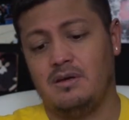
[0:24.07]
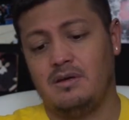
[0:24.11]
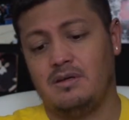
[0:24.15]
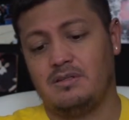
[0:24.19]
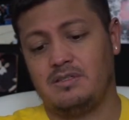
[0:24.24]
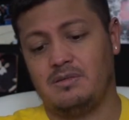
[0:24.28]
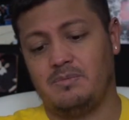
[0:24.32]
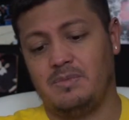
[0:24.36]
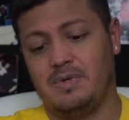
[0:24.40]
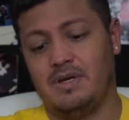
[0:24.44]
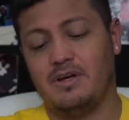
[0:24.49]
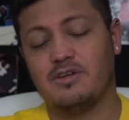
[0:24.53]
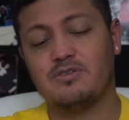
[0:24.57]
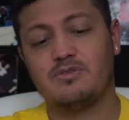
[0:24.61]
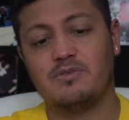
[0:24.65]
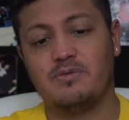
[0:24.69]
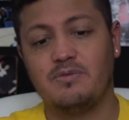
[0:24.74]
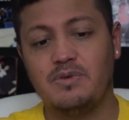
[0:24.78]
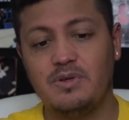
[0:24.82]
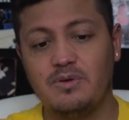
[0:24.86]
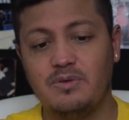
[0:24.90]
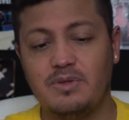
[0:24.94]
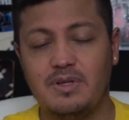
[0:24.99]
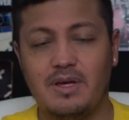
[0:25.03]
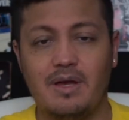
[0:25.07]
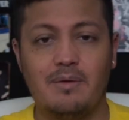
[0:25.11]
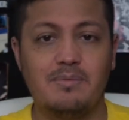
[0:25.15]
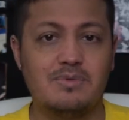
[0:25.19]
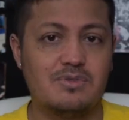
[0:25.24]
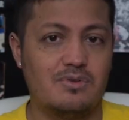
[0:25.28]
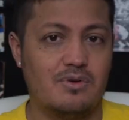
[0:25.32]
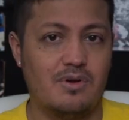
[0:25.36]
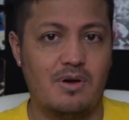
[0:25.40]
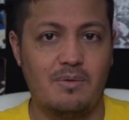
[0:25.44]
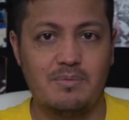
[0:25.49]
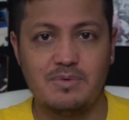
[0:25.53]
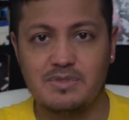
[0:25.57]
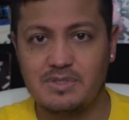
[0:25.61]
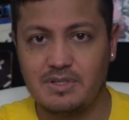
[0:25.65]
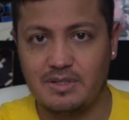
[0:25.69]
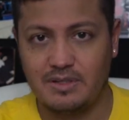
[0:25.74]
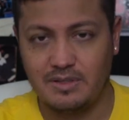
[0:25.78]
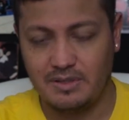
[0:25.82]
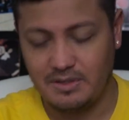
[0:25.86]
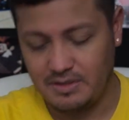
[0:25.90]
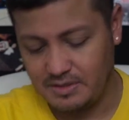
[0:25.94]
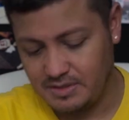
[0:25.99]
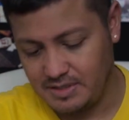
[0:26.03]
Somebody else reviewed them so I'm just
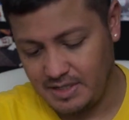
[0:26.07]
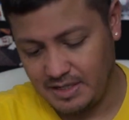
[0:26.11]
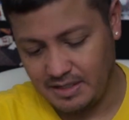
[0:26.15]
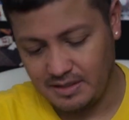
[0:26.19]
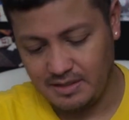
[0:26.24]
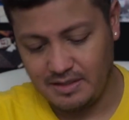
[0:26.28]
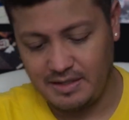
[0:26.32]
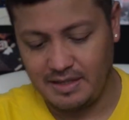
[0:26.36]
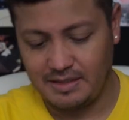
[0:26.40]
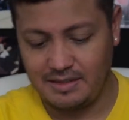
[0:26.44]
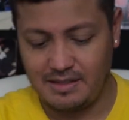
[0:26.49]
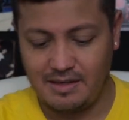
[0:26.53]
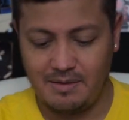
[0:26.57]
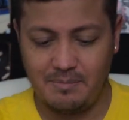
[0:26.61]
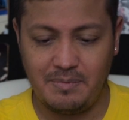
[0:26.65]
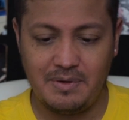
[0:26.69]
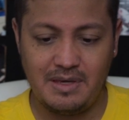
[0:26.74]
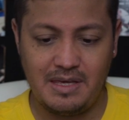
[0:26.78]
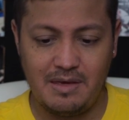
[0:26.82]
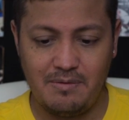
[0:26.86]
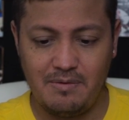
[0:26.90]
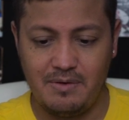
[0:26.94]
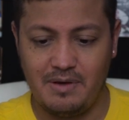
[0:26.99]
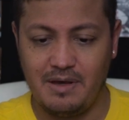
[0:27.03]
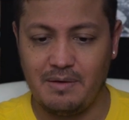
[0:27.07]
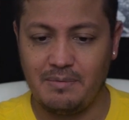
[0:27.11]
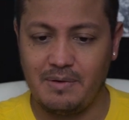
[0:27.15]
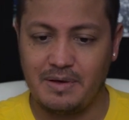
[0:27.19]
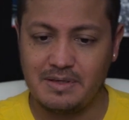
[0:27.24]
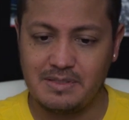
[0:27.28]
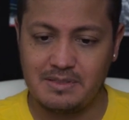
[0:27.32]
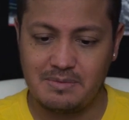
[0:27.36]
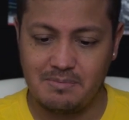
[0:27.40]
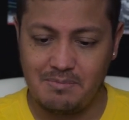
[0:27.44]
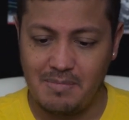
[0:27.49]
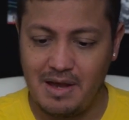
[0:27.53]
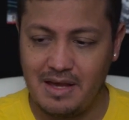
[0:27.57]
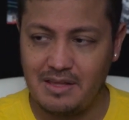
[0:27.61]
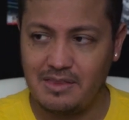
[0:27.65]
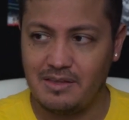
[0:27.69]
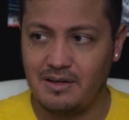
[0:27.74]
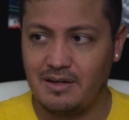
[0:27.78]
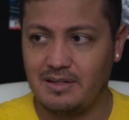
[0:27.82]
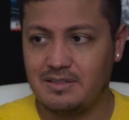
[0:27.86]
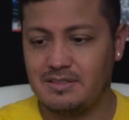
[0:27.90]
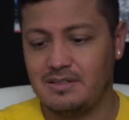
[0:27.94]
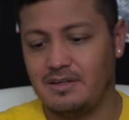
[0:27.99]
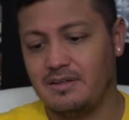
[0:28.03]
gonna take a look at them, give you guys my
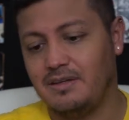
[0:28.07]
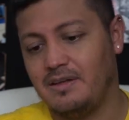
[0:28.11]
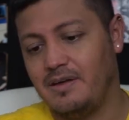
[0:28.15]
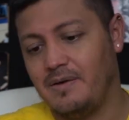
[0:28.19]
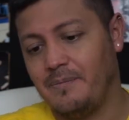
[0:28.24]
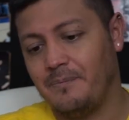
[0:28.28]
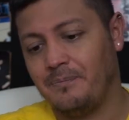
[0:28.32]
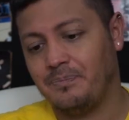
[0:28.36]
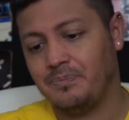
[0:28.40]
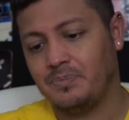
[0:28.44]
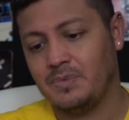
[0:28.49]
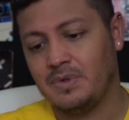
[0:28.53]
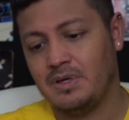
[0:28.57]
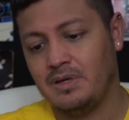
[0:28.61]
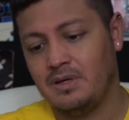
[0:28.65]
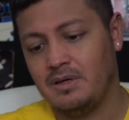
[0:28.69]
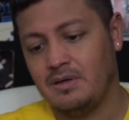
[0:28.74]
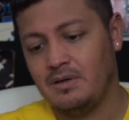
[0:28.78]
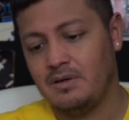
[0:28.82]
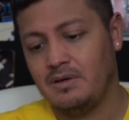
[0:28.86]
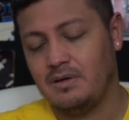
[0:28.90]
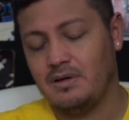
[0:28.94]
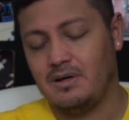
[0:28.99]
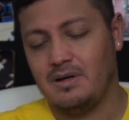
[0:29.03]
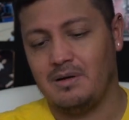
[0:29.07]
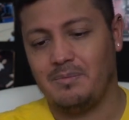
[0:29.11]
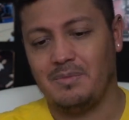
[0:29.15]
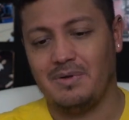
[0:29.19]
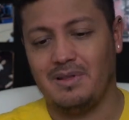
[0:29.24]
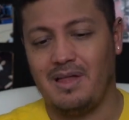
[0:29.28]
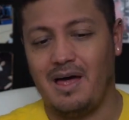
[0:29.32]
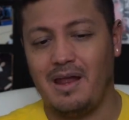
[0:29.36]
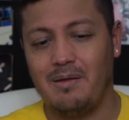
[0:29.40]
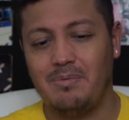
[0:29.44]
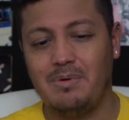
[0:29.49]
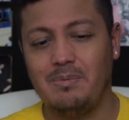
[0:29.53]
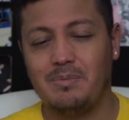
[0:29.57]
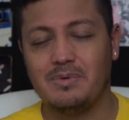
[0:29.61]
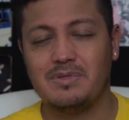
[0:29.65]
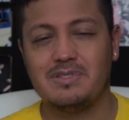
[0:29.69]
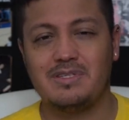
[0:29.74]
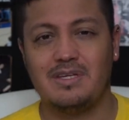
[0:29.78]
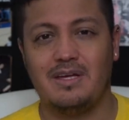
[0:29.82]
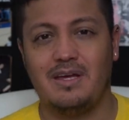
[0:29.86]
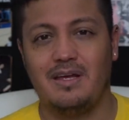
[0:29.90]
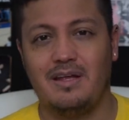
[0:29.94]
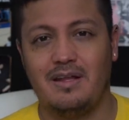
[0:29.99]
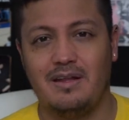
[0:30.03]
thoughts on them. Um, a lot of people
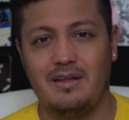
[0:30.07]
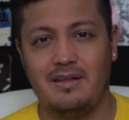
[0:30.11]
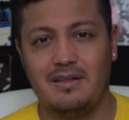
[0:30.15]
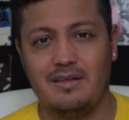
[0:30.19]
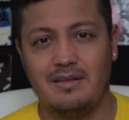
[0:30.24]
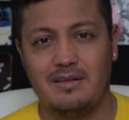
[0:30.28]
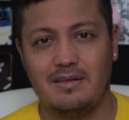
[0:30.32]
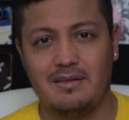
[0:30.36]
said